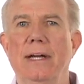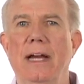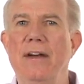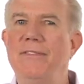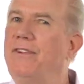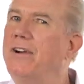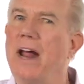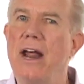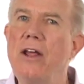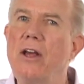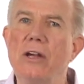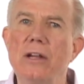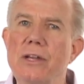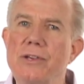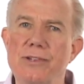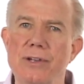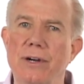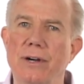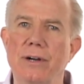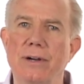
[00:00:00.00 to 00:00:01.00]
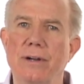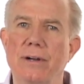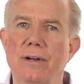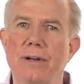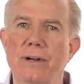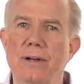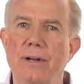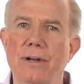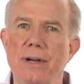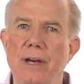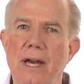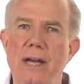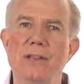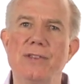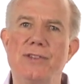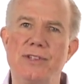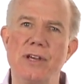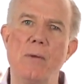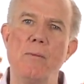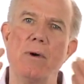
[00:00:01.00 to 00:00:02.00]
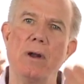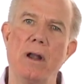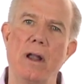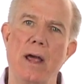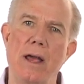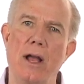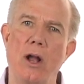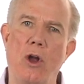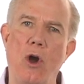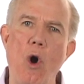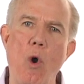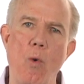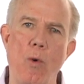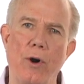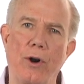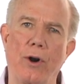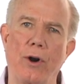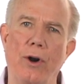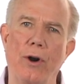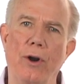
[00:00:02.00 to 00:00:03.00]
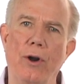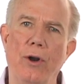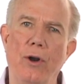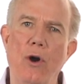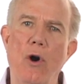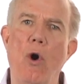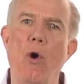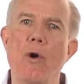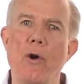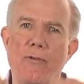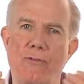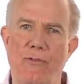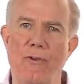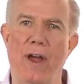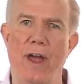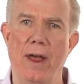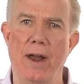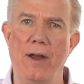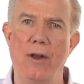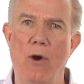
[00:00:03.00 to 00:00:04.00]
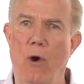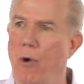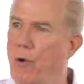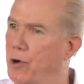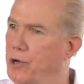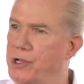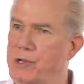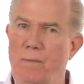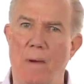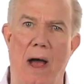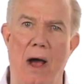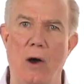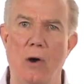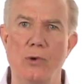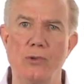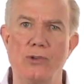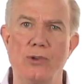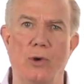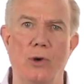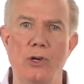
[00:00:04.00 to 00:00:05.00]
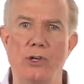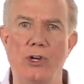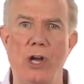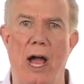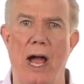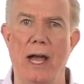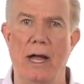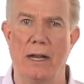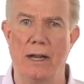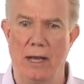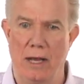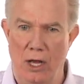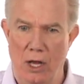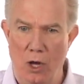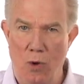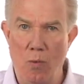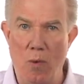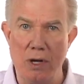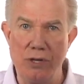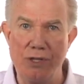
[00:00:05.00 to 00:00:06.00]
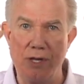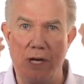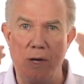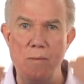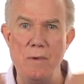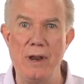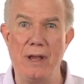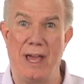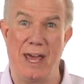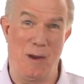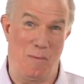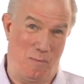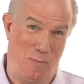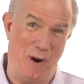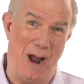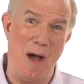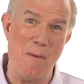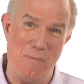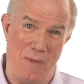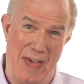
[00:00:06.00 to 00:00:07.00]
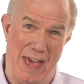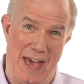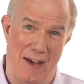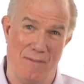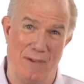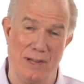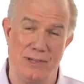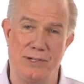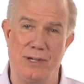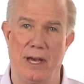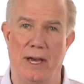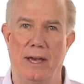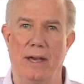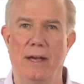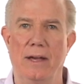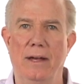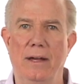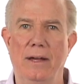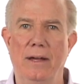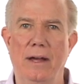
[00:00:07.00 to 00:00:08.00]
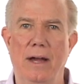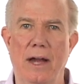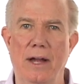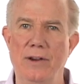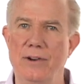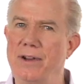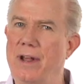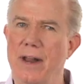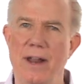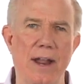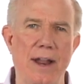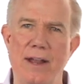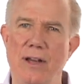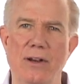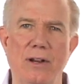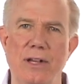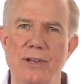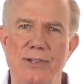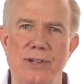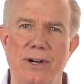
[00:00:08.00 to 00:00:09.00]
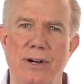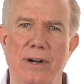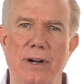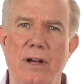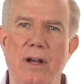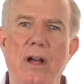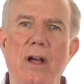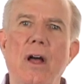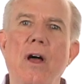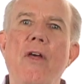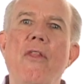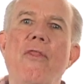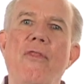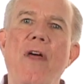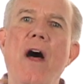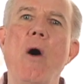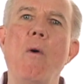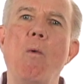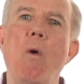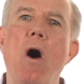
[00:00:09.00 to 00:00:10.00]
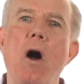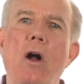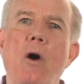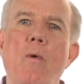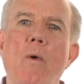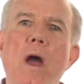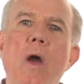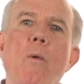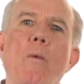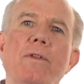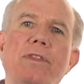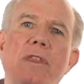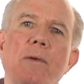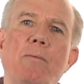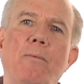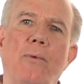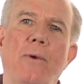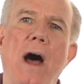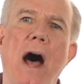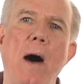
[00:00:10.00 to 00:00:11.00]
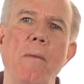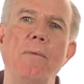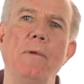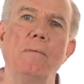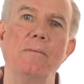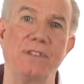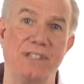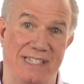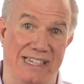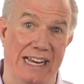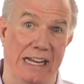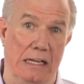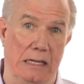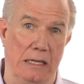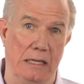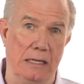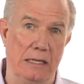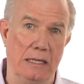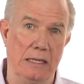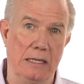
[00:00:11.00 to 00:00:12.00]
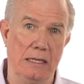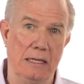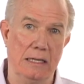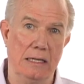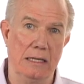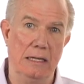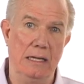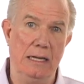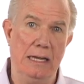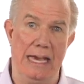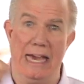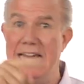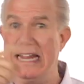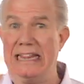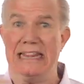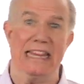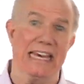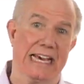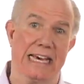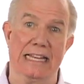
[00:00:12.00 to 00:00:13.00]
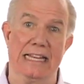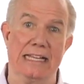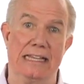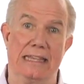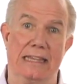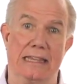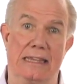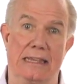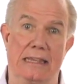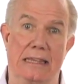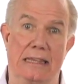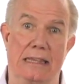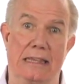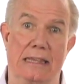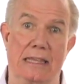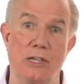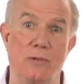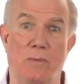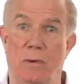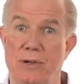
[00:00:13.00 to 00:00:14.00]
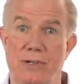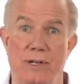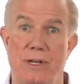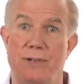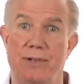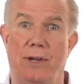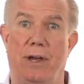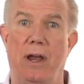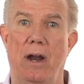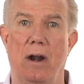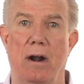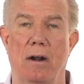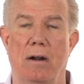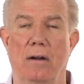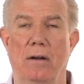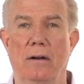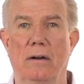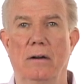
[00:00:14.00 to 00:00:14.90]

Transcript: If you're not a good listener and someone like a coworker or a friend or a spouse or a child wants to communicate a problem they have, let's say, and you're not a good listener, they'll walk away with the problem still and thinking that this person doesn't care